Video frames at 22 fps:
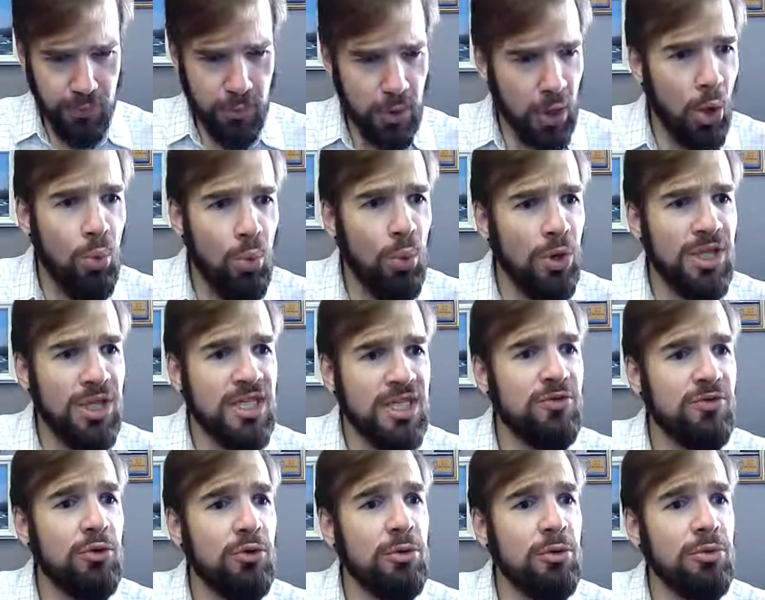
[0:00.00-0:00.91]
one that's
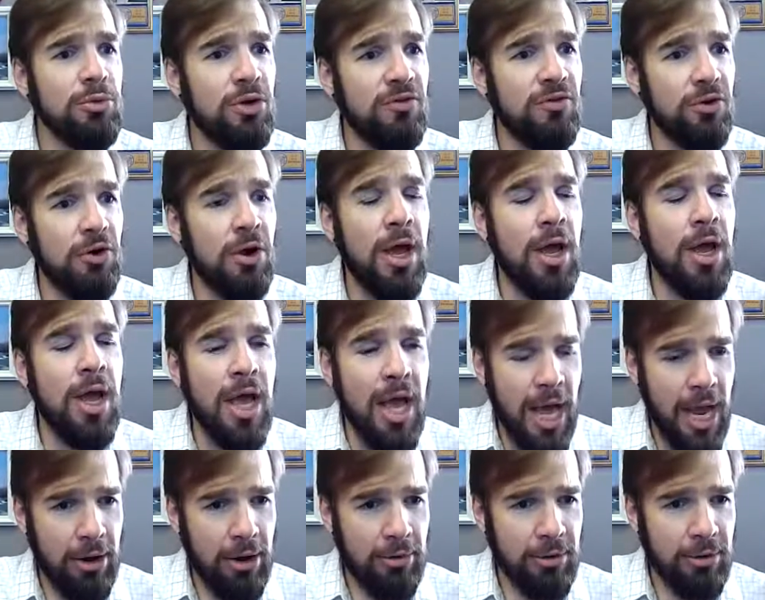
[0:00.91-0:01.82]
formed over
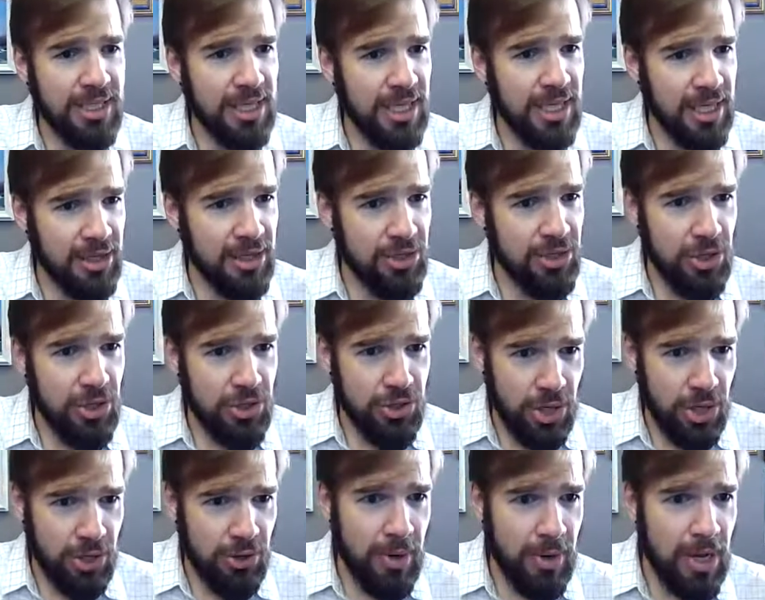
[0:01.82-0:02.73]
heritage and
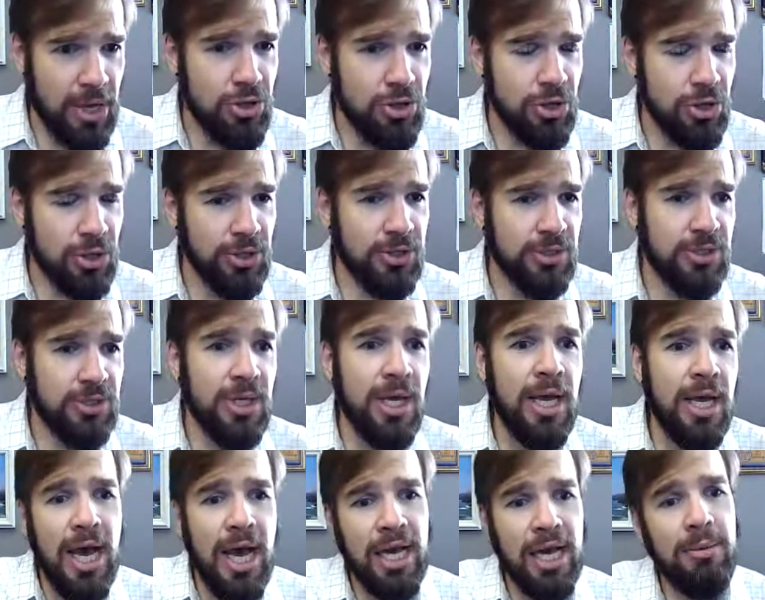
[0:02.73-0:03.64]
generations,
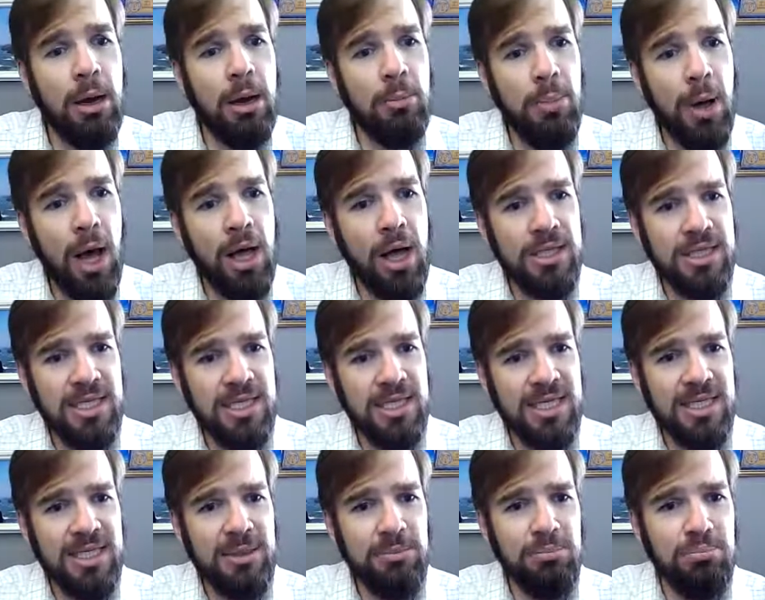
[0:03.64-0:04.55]
and about
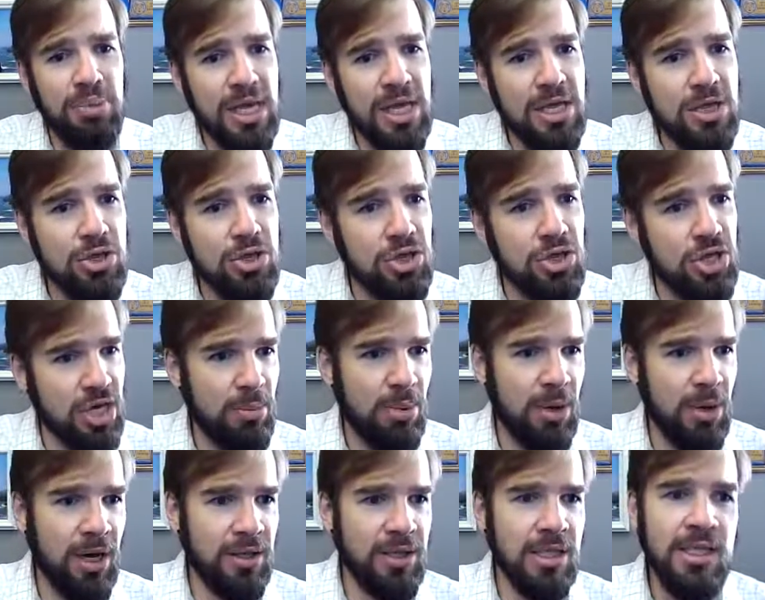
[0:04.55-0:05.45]
politics impinging
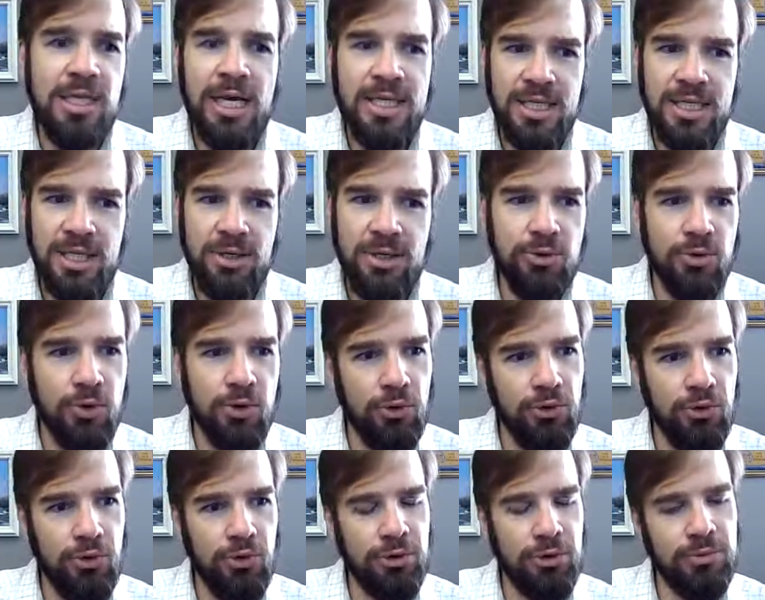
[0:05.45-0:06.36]
upon the Latino
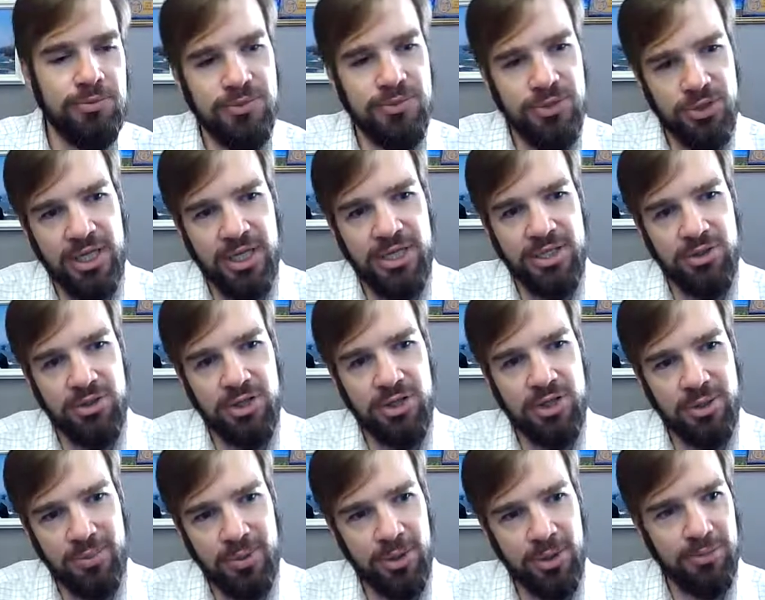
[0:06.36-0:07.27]
culture. So let's look
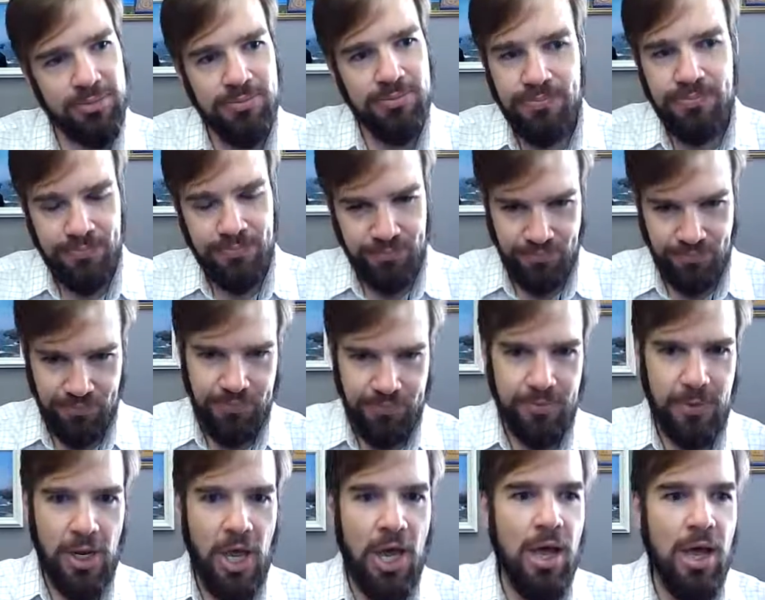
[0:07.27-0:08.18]
at the poem.
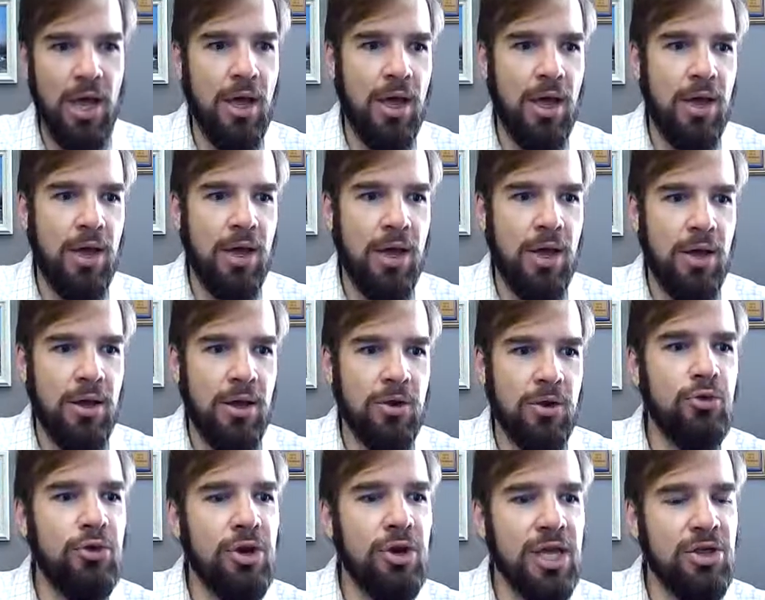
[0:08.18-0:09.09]

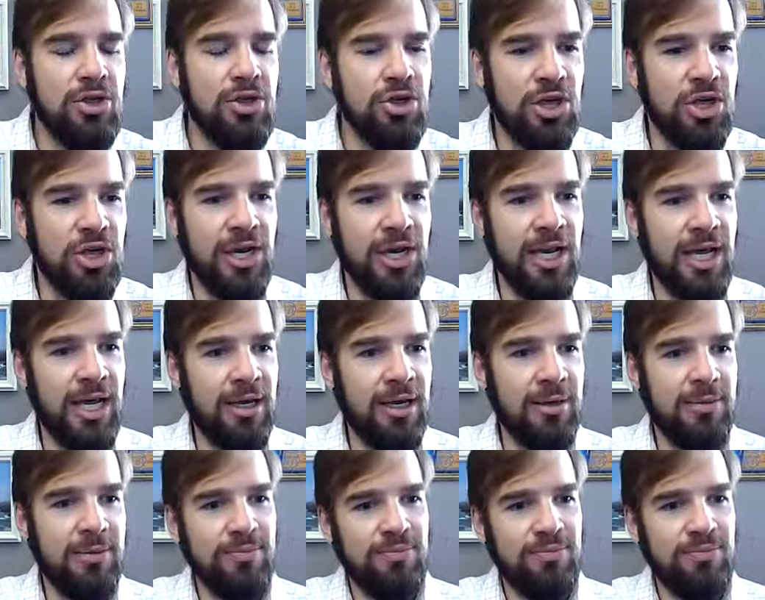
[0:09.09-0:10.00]
Green Chile
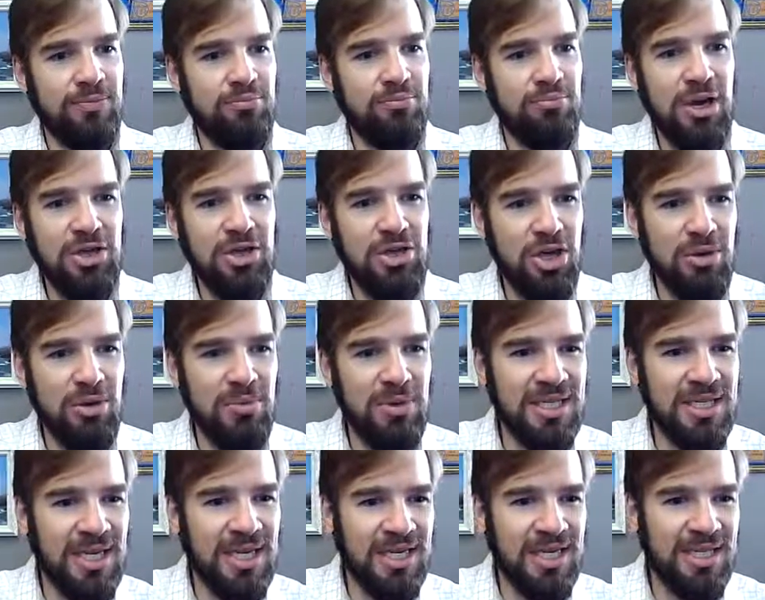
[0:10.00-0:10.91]
by Jimmy
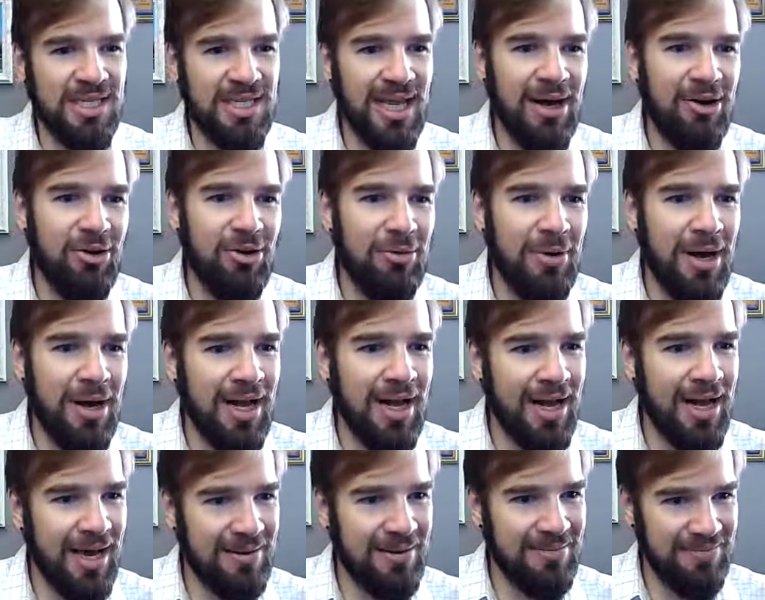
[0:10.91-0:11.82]
Santiago Baca.